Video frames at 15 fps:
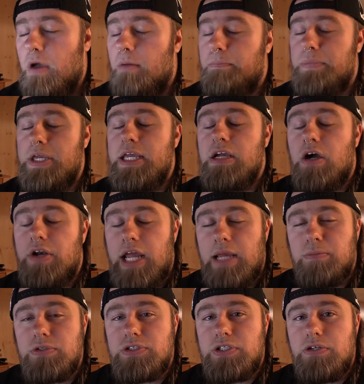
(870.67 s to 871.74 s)
being
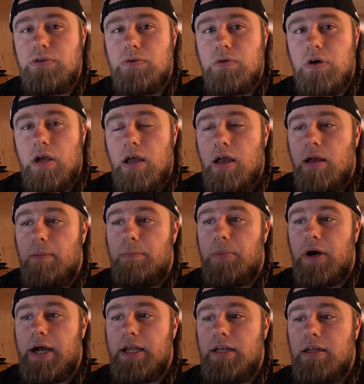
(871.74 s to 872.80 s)
unable to,
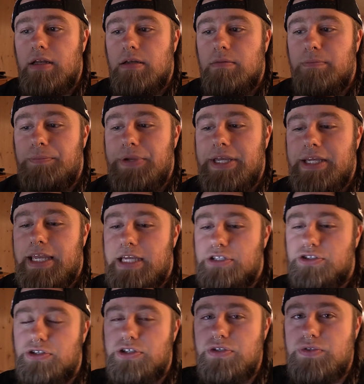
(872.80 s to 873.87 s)
but being
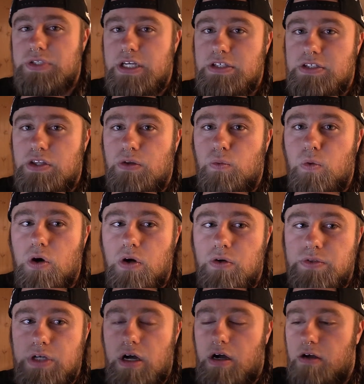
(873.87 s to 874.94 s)
introduced into the
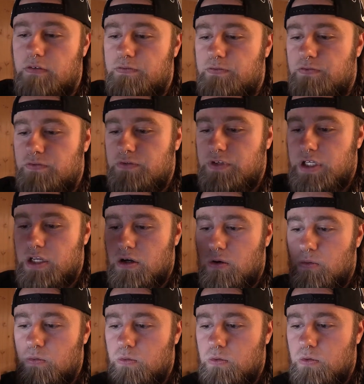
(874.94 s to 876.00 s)
world of,
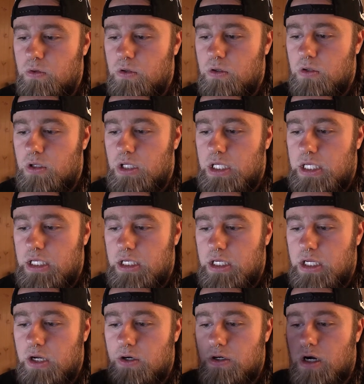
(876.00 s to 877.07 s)

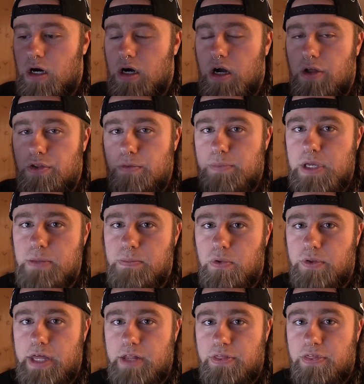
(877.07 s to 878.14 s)
here are other
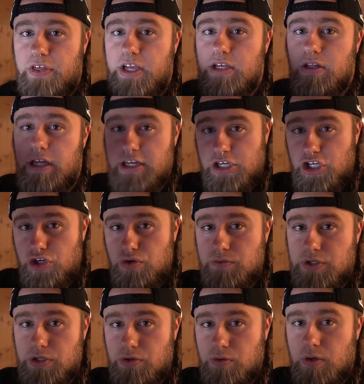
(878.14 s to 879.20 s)
people that think like you
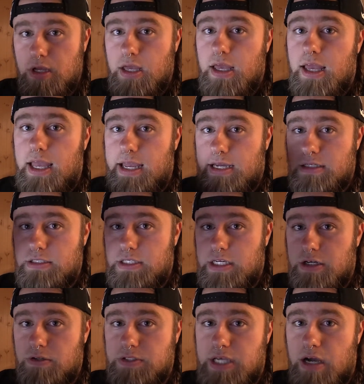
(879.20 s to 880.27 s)
do, and
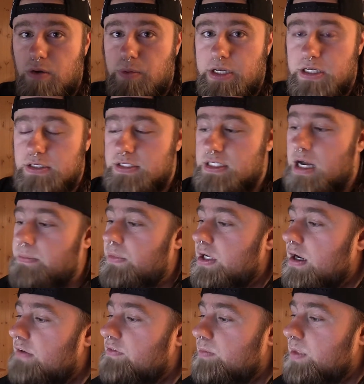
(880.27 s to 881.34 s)
here's how we can stop the
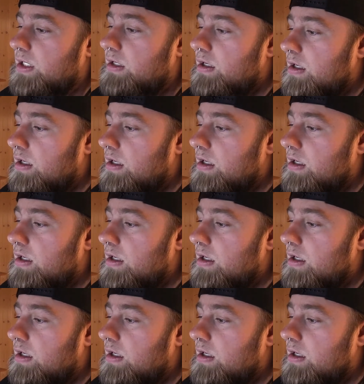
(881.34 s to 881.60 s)
government.